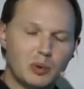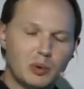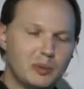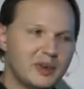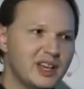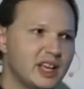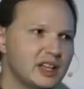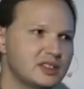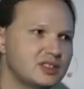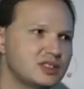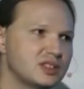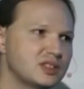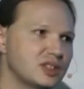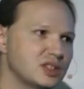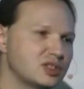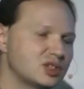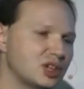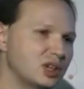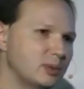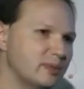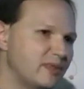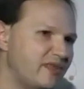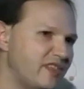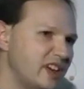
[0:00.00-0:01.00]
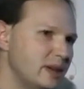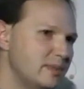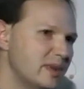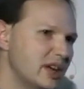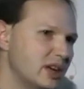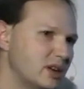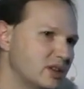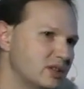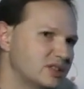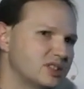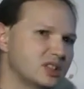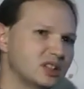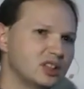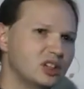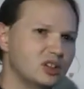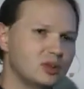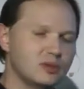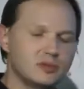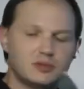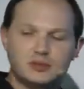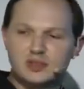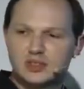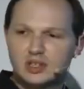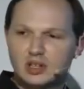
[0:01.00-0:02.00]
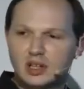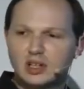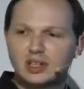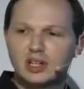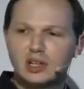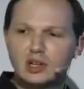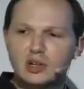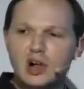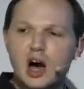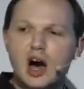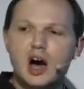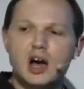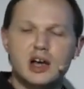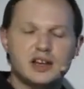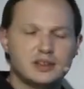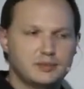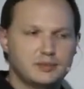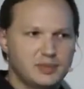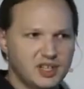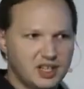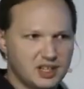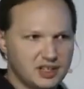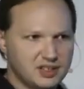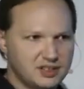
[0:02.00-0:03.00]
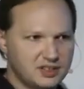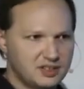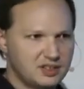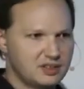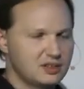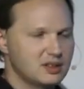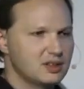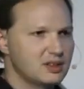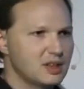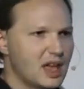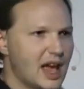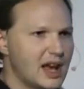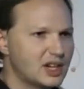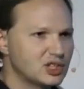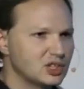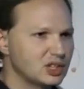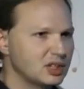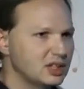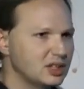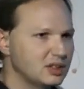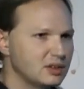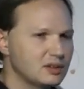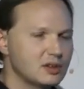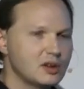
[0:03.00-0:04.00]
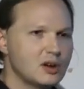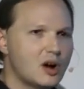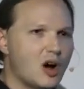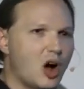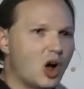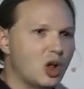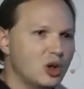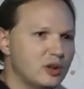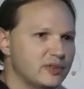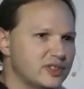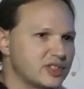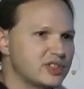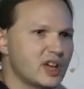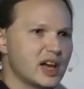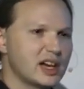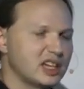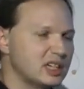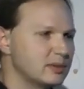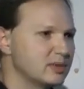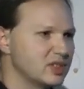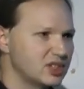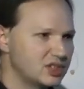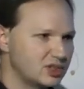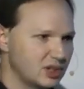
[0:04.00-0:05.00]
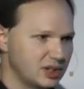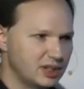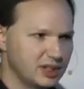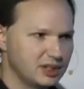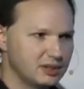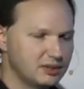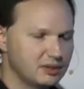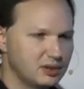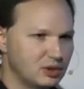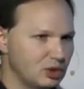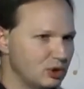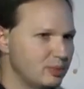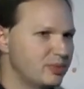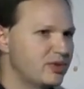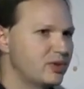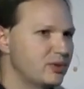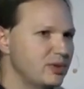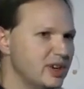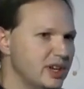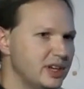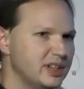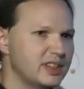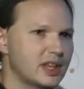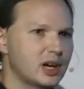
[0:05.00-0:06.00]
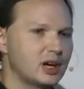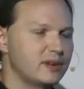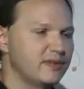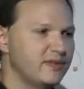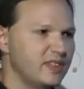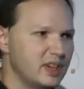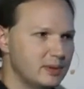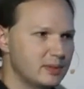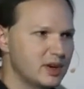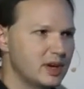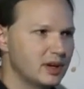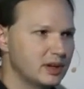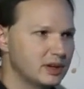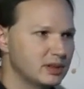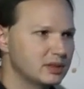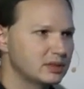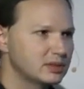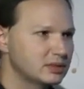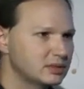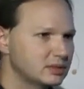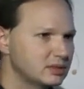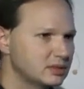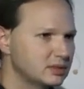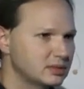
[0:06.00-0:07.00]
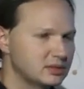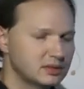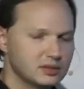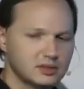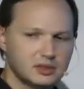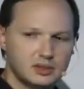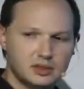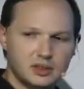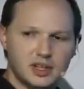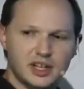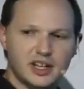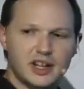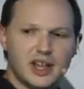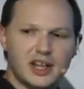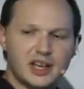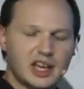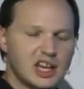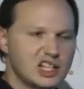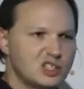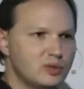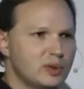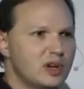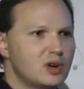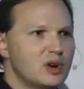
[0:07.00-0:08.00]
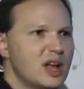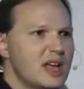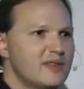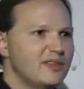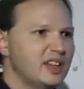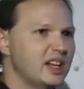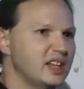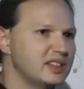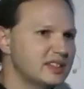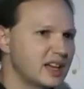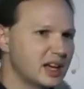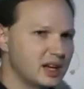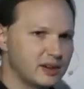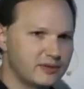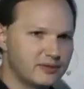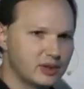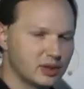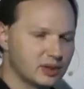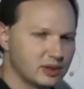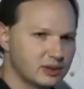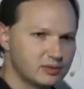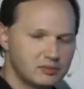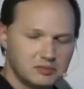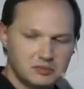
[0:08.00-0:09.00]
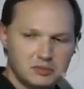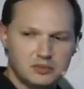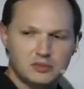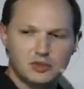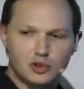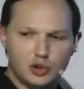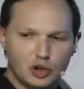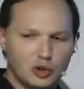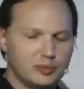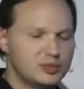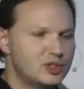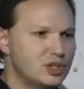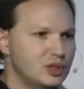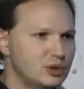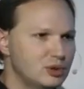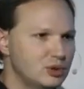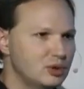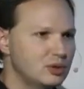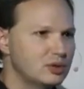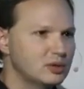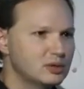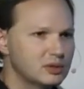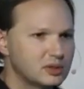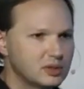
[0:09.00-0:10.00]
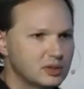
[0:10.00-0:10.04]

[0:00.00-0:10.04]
When we get to the term female, it's a little odd because actually all of the documents are in group 3 that are female. In that case, we don't have any data for group 2.